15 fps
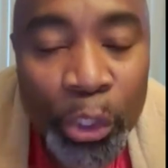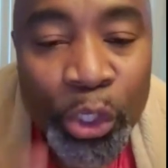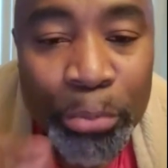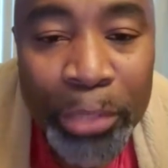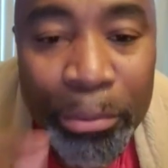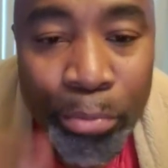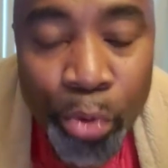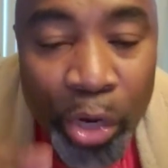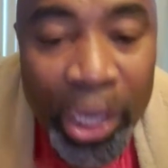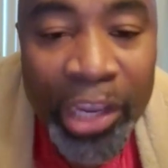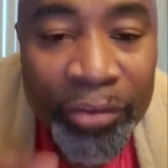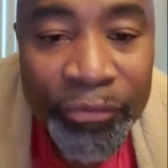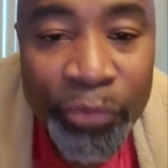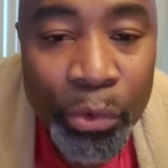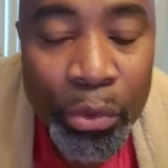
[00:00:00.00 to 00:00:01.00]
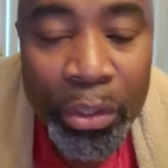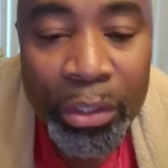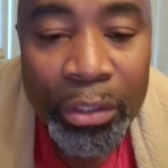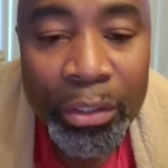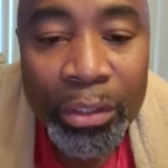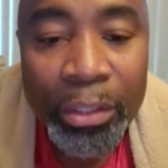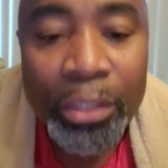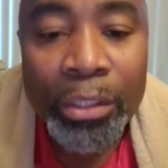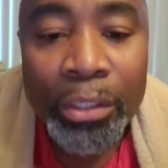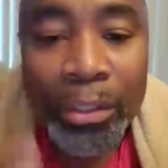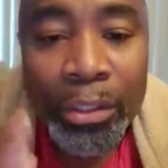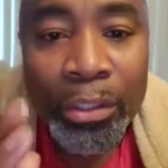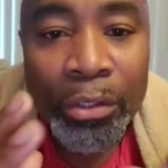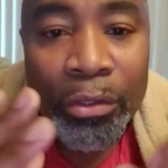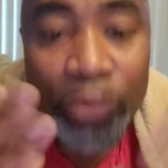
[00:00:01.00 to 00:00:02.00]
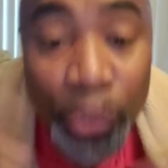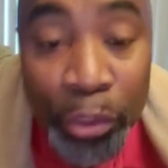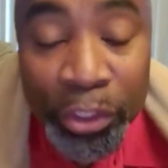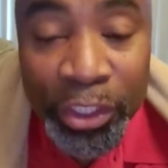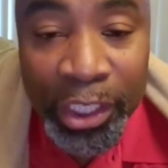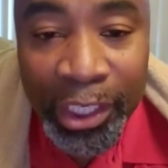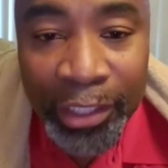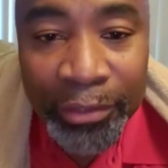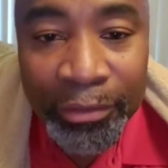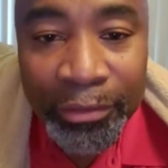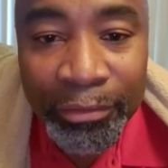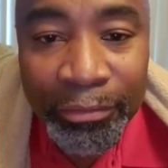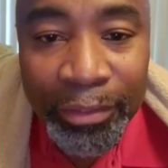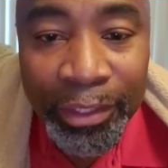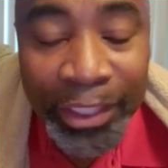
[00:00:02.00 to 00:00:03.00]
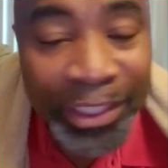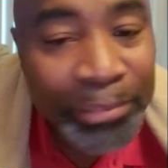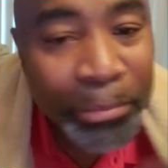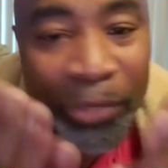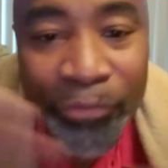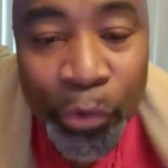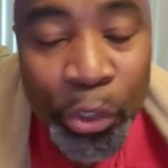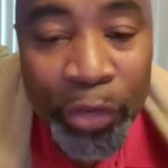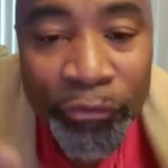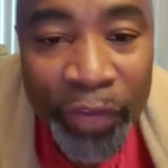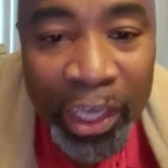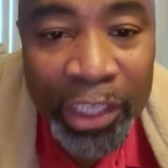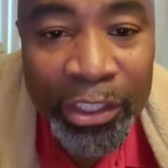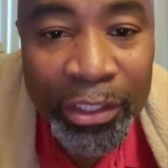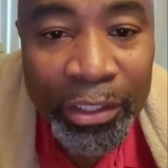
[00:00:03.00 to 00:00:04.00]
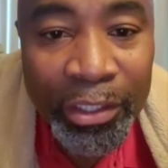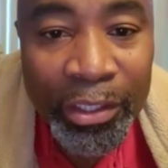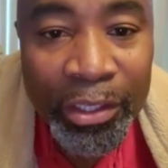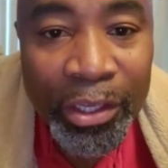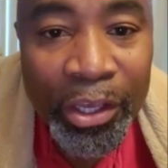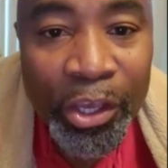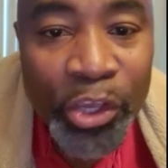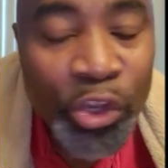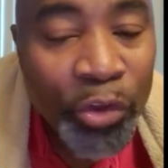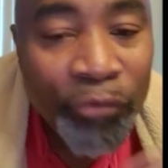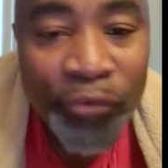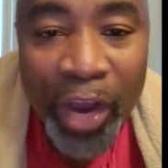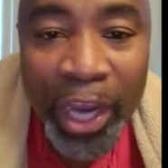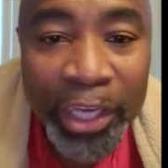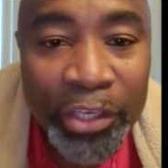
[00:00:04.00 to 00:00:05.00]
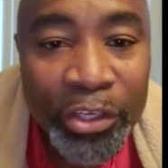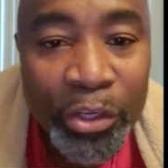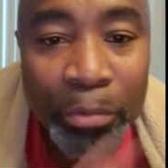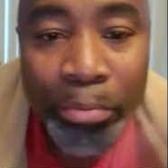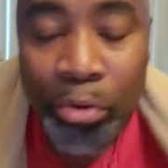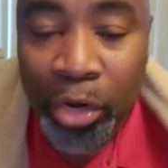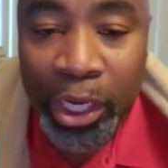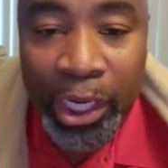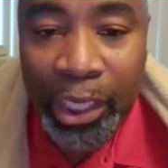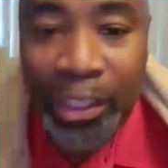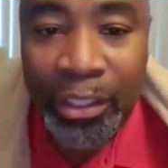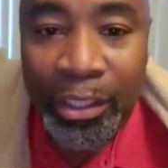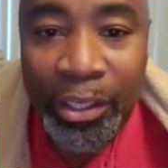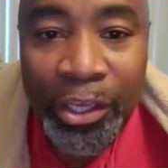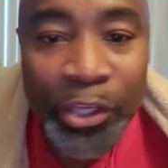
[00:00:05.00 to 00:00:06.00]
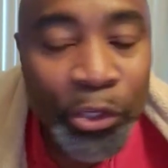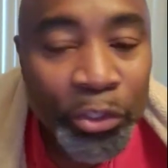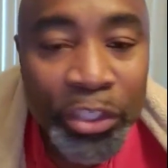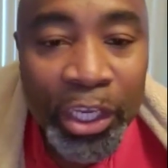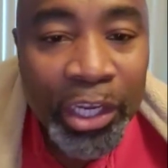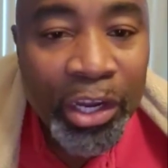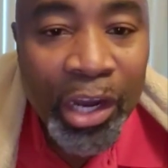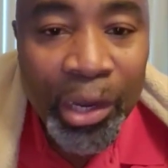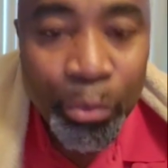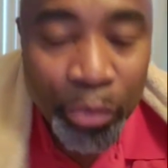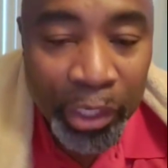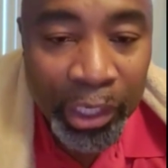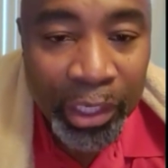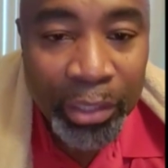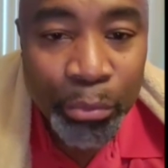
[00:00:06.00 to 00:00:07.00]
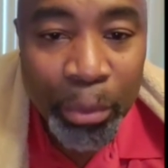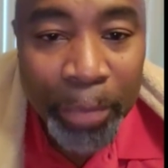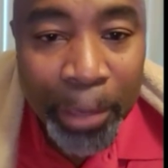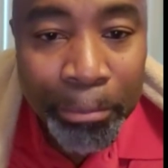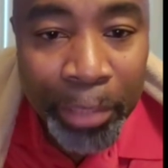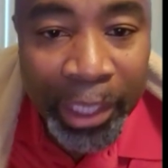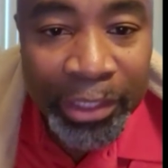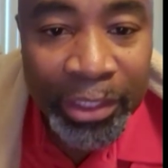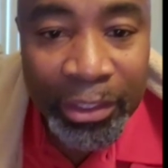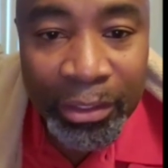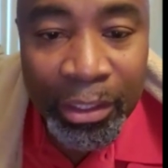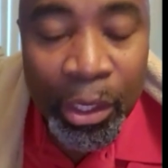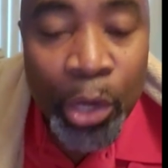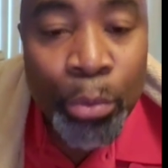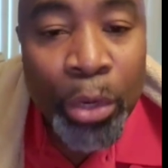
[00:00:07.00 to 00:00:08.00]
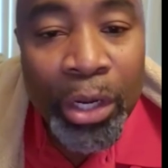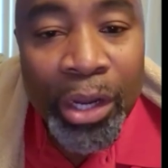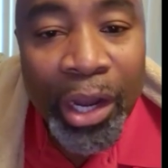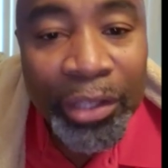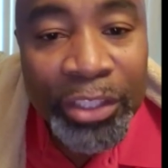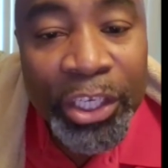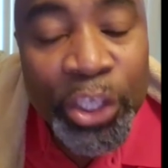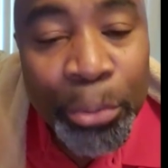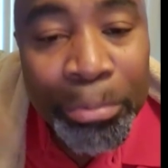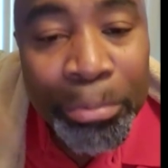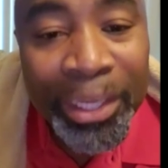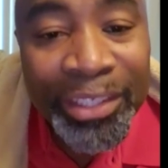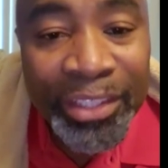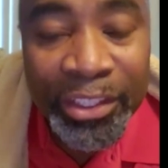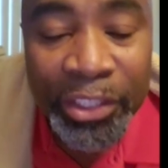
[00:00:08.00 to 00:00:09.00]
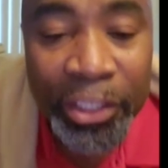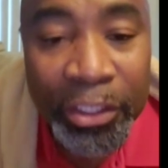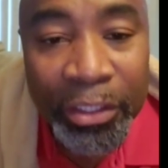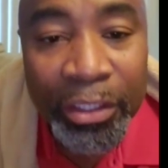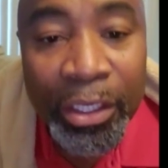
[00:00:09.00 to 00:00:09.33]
you to see it. It's before your face. You're fighting, you're praying, you're saying, God, when? When my blessing? Well, God said, your blessing is here. Your blessing is in your mouth.